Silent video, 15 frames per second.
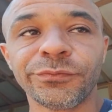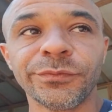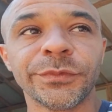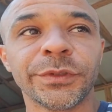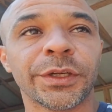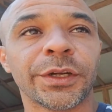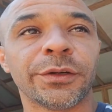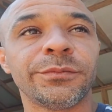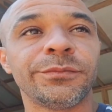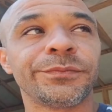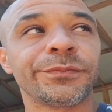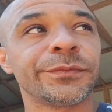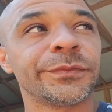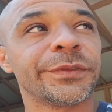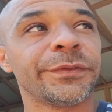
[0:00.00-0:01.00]

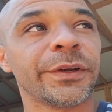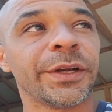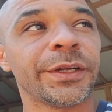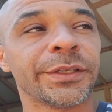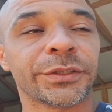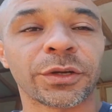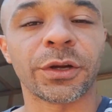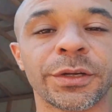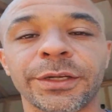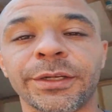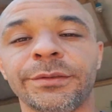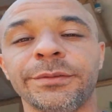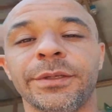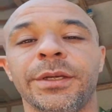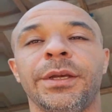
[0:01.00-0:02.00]
it's very
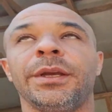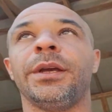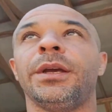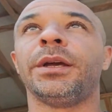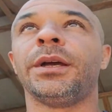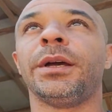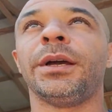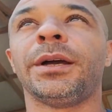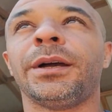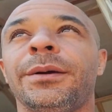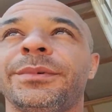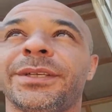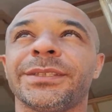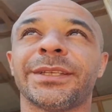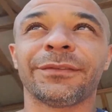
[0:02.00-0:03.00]
disheartening
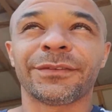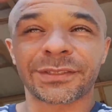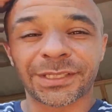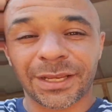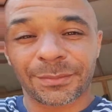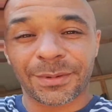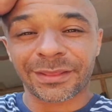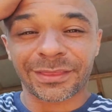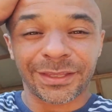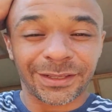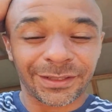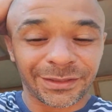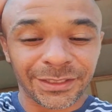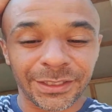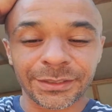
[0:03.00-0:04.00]
because every time I
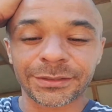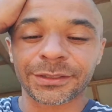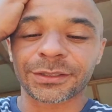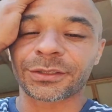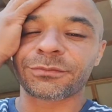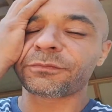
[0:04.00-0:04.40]
think things are